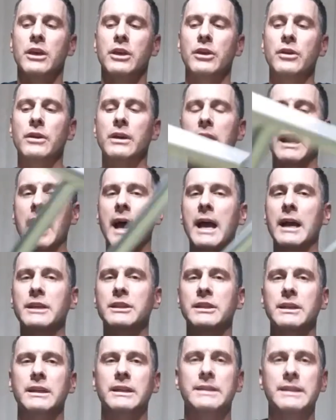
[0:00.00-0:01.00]
you can
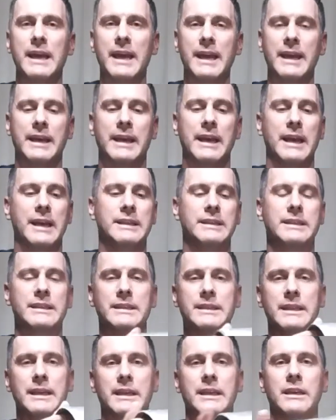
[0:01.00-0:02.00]
actually take and
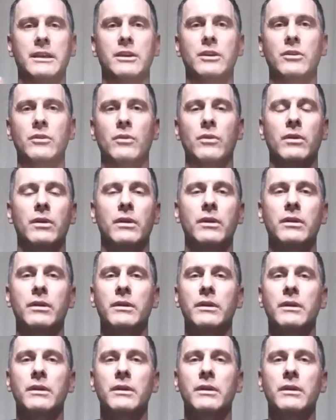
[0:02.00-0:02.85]
stick your